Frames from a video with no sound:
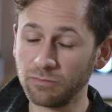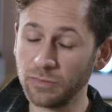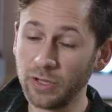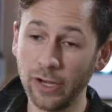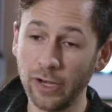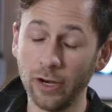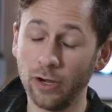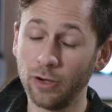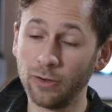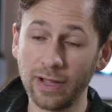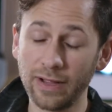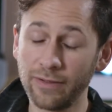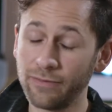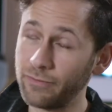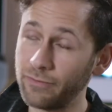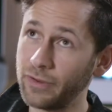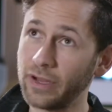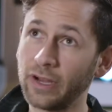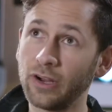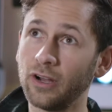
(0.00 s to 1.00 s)
I
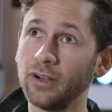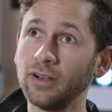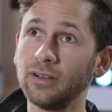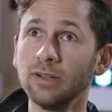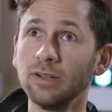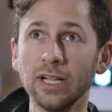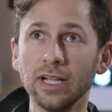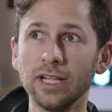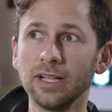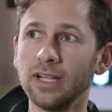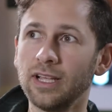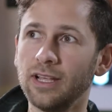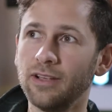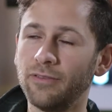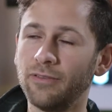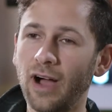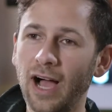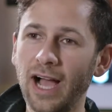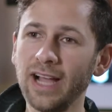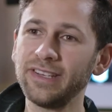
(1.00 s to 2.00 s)
figured
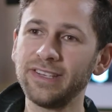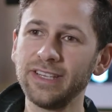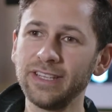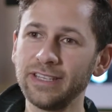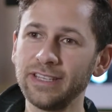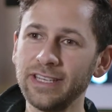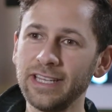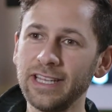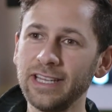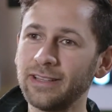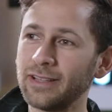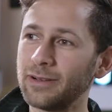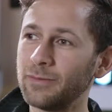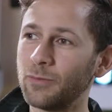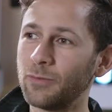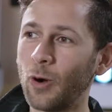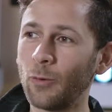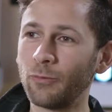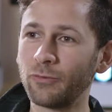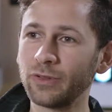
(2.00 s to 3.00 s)
if I see the need,
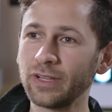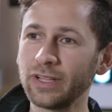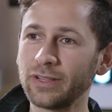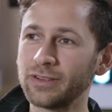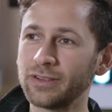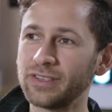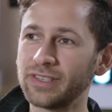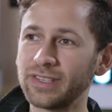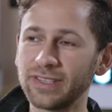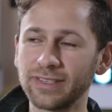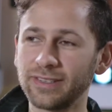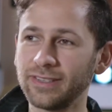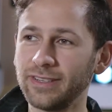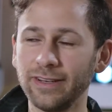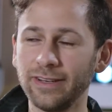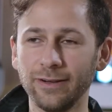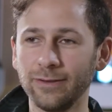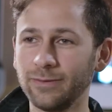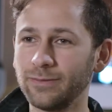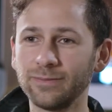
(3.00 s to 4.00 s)
then hopefully there's
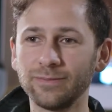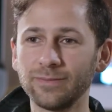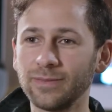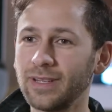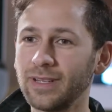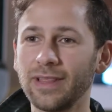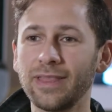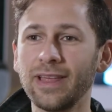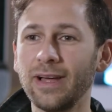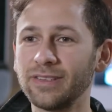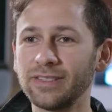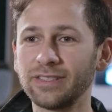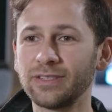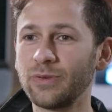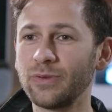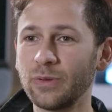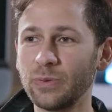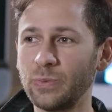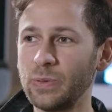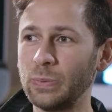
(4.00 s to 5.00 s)
thousands
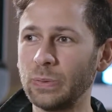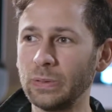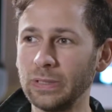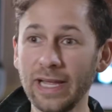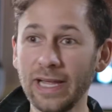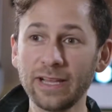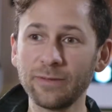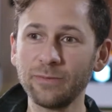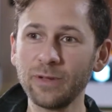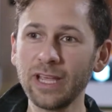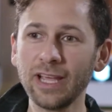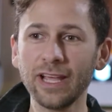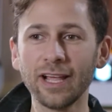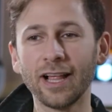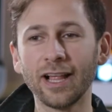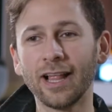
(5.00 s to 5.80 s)
of other people like me.